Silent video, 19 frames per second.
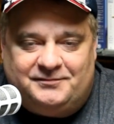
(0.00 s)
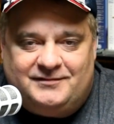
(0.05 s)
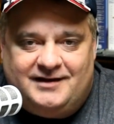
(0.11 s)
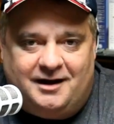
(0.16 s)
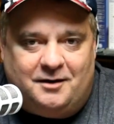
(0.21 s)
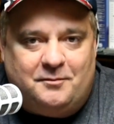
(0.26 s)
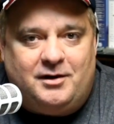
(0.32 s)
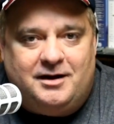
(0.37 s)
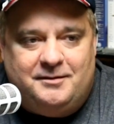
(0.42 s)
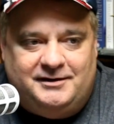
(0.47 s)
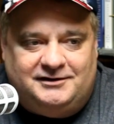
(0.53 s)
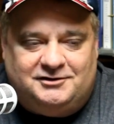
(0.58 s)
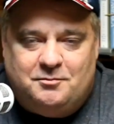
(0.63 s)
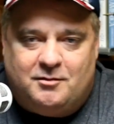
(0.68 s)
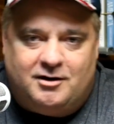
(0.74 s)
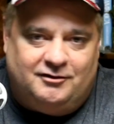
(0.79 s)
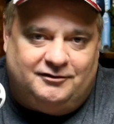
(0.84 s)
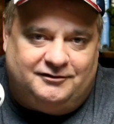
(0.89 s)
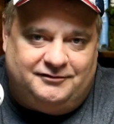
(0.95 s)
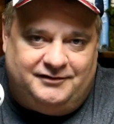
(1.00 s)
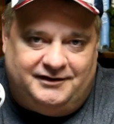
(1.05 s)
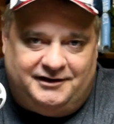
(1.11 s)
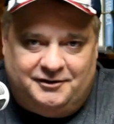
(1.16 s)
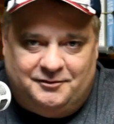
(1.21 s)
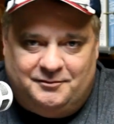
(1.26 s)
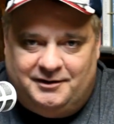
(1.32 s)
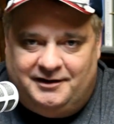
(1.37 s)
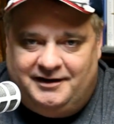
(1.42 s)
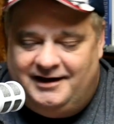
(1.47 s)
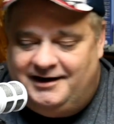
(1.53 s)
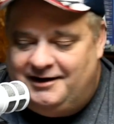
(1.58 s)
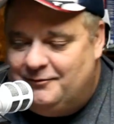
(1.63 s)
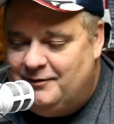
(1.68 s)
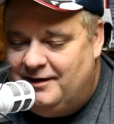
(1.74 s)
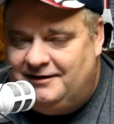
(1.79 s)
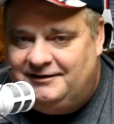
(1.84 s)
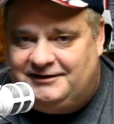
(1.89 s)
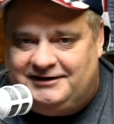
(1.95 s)
That'll probably be tomorrow's video. But
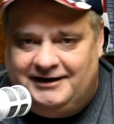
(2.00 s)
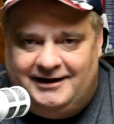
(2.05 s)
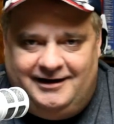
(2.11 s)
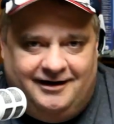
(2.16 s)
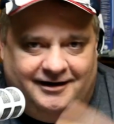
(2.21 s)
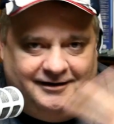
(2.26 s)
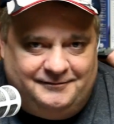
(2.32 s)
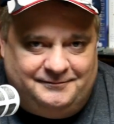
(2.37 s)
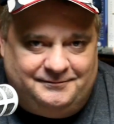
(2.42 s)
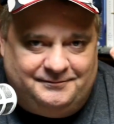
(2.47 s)
anyway, see ya.